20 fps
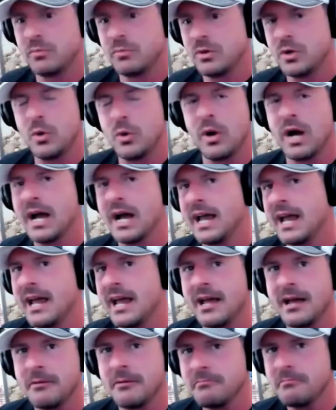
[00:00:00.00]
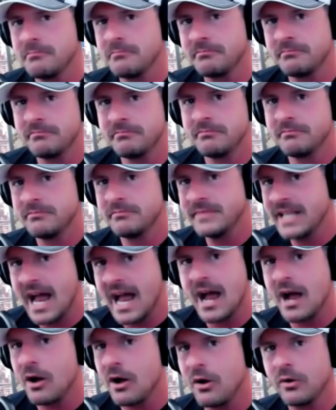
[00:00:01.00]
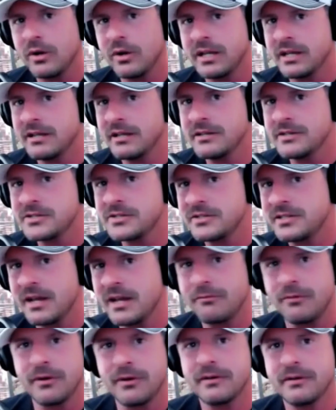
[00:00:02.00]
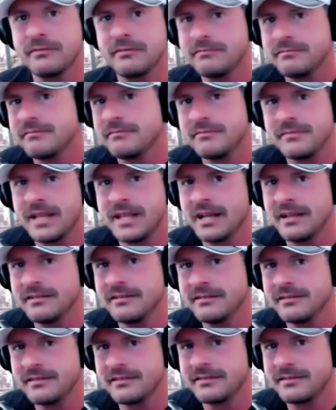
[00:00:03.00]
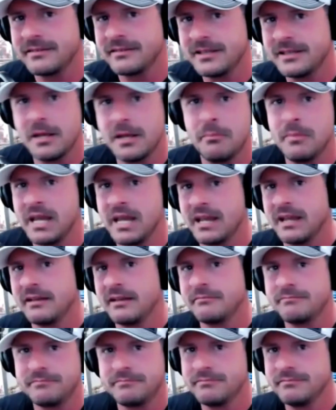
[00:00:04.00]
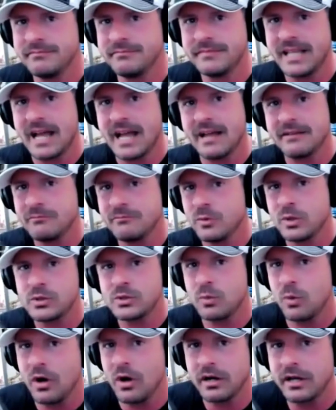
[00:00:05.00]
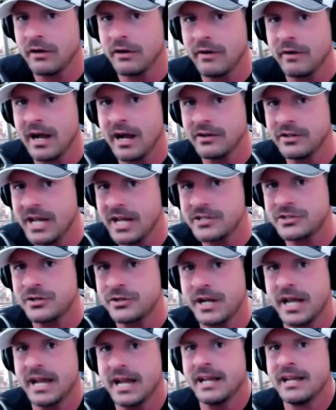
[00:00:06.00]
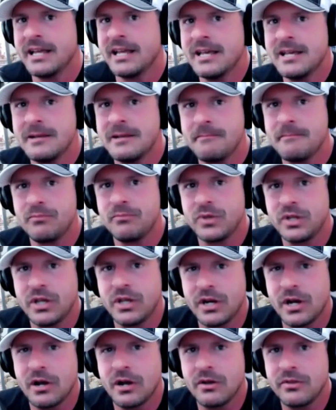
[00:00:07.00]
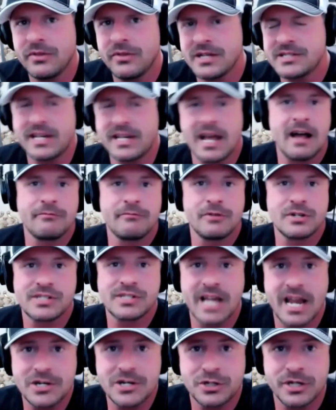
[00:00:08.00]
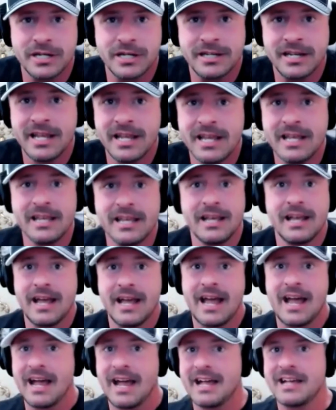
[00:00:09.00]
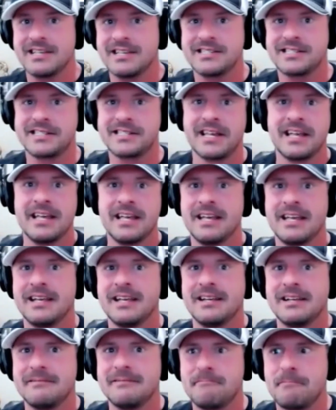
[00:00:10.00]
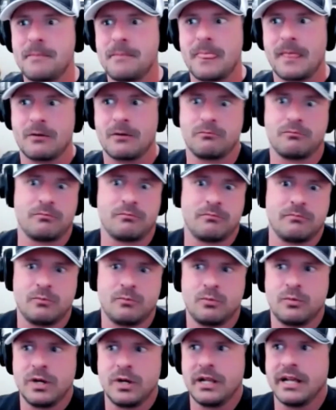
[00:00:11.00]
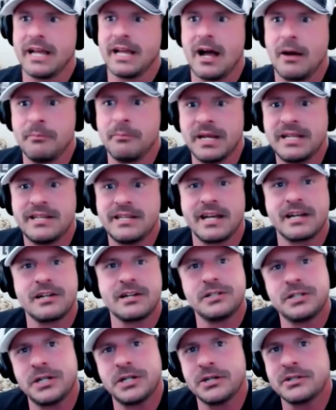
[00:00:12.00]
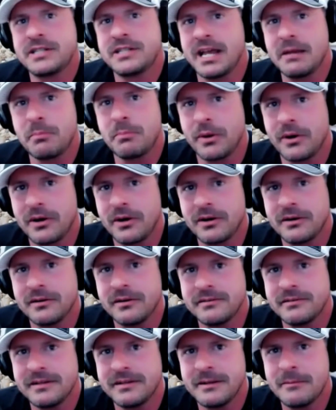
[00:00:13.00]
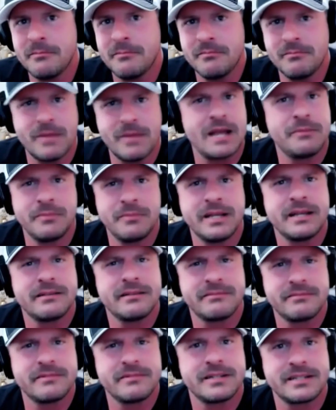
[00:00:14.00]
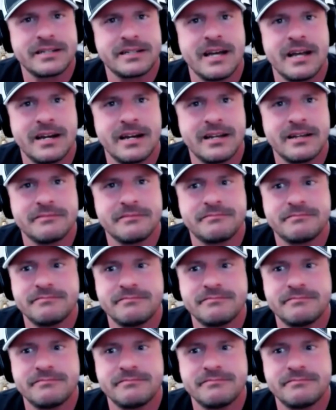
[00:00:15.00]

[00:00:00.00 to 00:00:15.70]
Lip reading: who I am now is different than the me that was walking around yesterday. This conversation has really helped me dig a little deeper and made me kind of